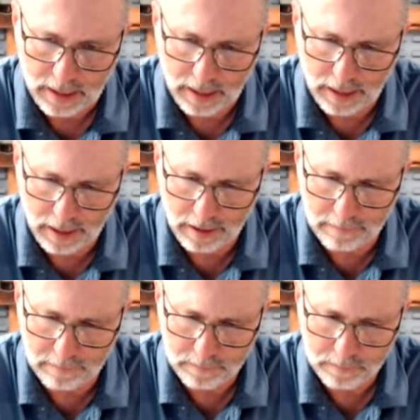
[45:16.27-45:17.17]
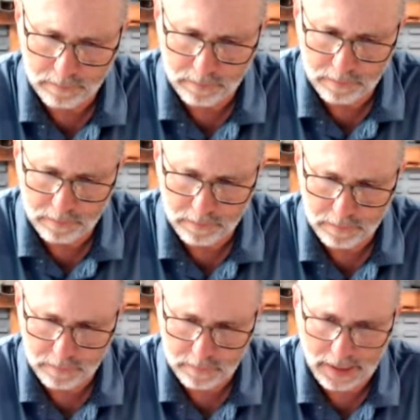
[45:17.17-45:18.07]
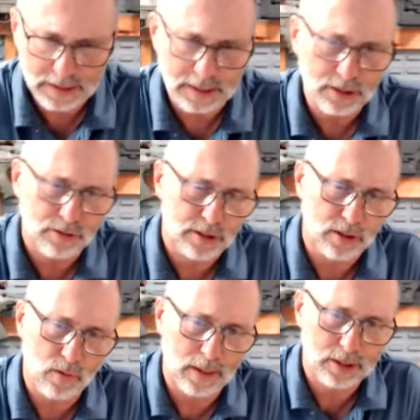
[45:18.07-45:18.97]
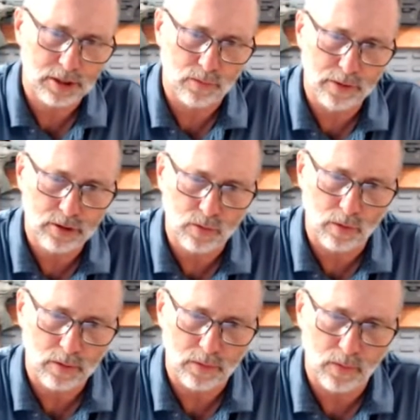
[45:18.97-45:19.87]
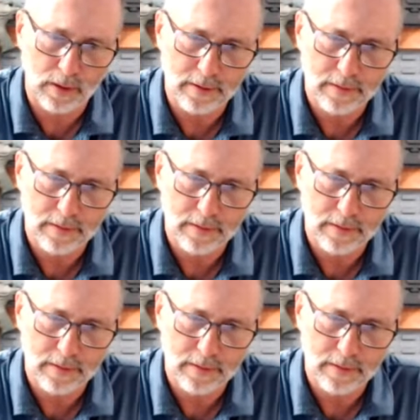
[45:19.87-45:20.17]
That's an interesting question. We used to work with one.